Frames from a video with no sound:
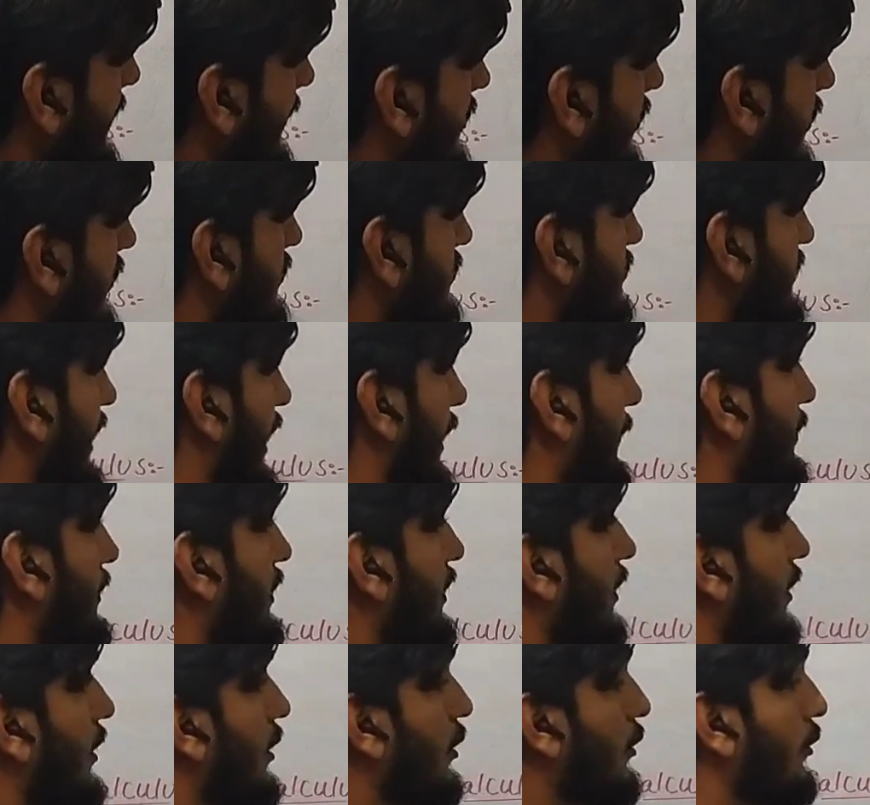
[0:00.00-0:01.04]
the concept
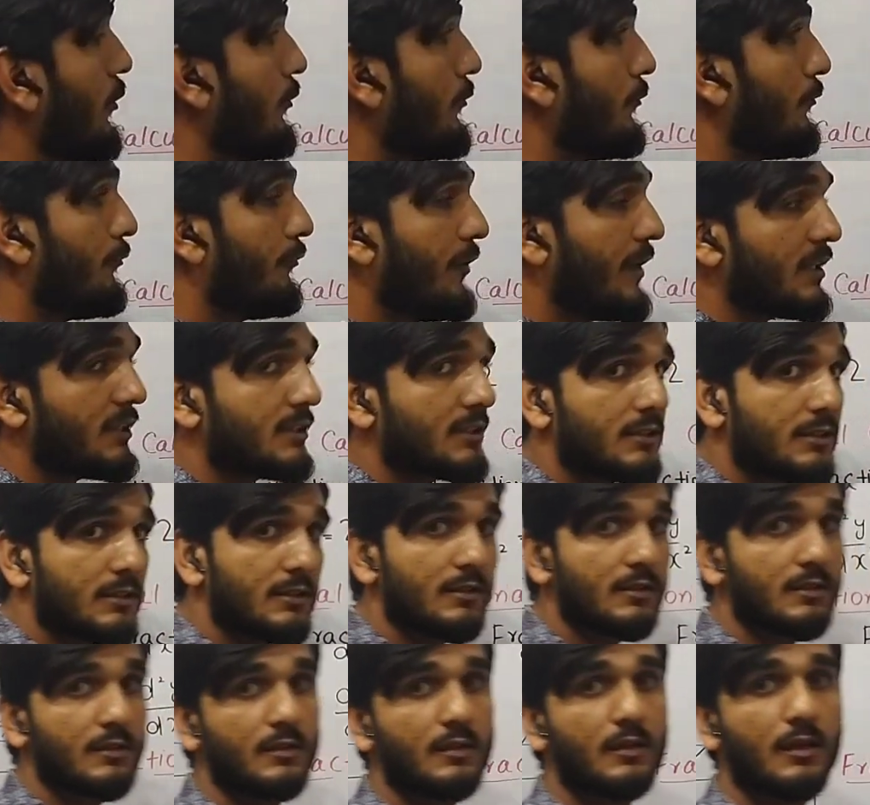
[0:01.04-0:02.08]
which
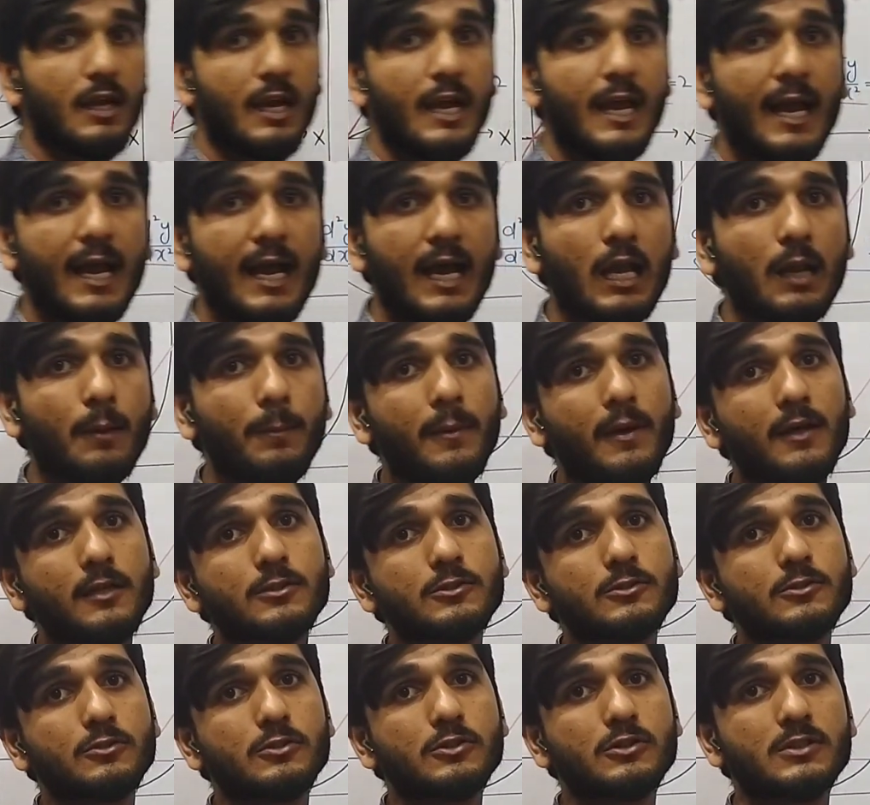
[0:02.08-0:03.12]
help
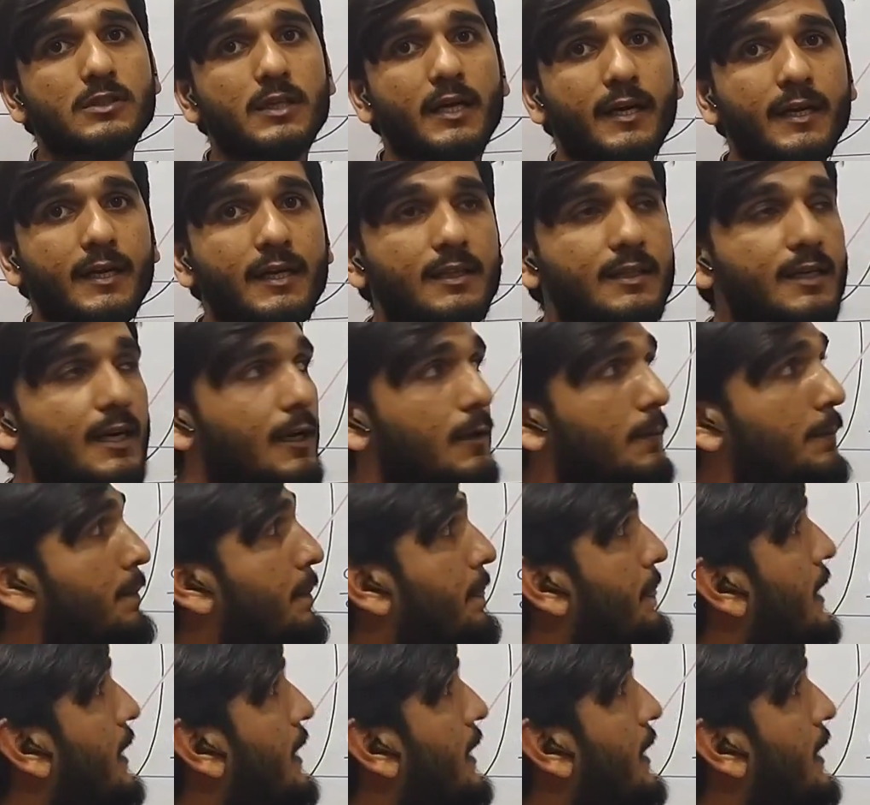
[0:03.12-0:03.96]
us to study the